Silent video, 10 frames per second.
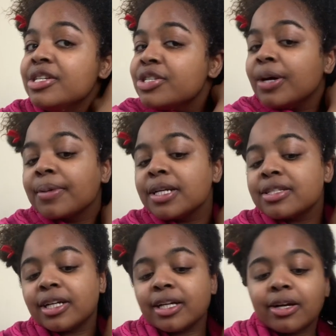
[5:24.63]
So I'm gonna
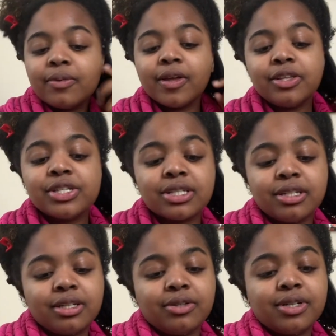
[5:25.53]
start out with just a
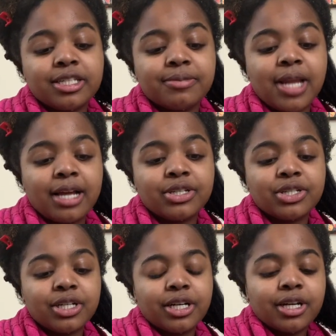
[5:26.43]
little because I'm not
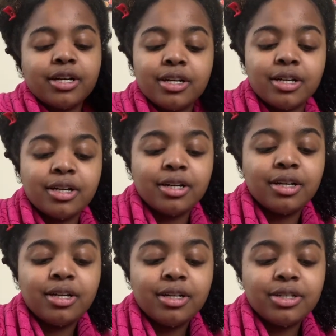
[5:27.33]
sure.
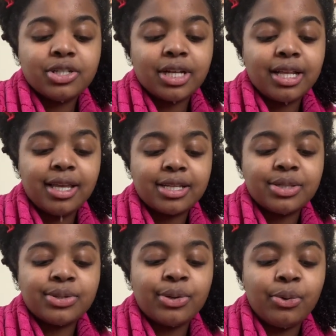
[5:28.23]
Should I like
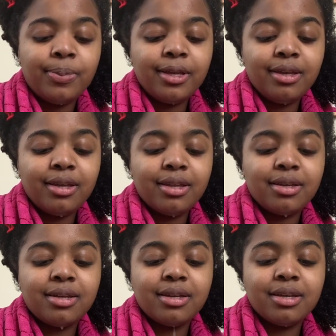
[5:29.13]
scoop it?
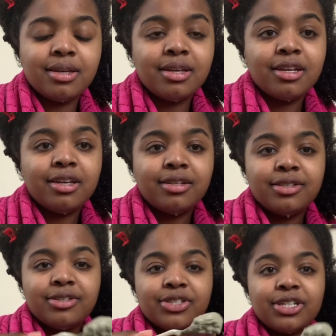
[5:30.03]

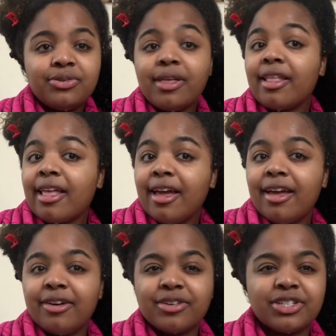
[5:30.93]
Should I do like
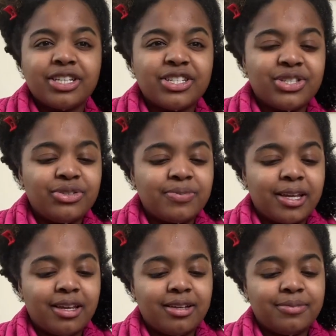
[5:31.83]
that, or should I just use my
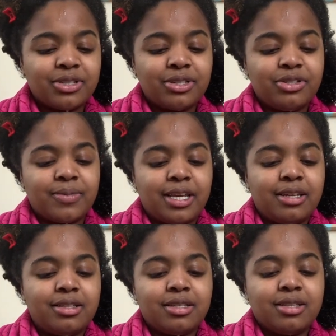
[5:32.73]
hand? I'm just gonna use my
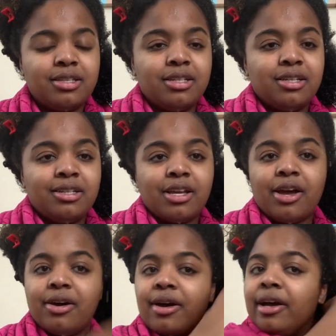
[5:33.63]
hands.
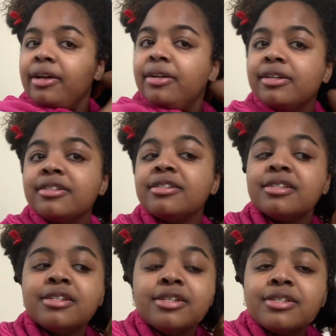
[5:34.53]
Okay.
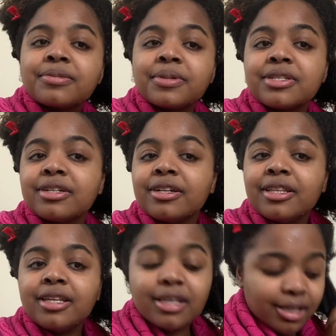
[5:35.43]
So I'm gonna start at
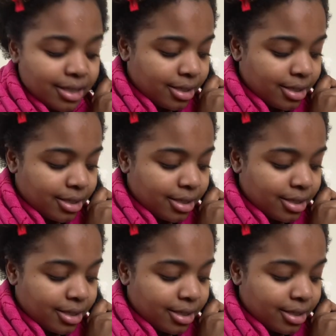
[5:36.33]
the end.